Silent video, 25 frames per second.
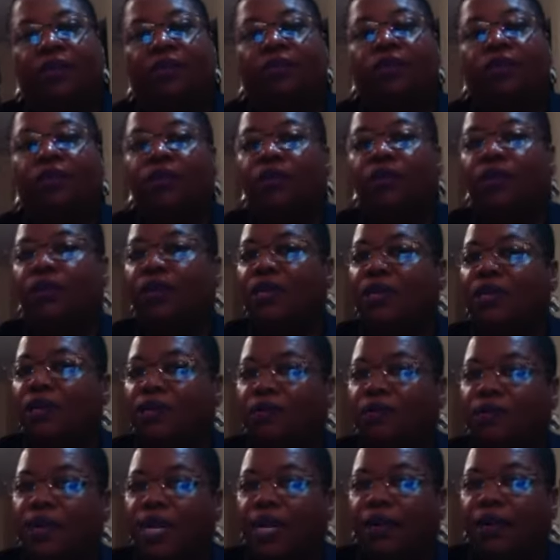you turn it
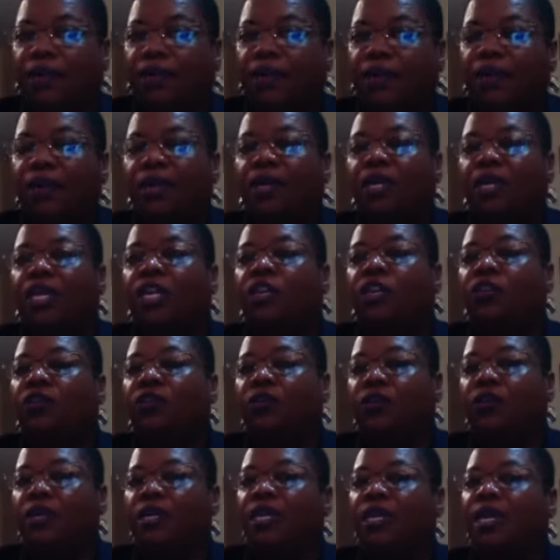around and you're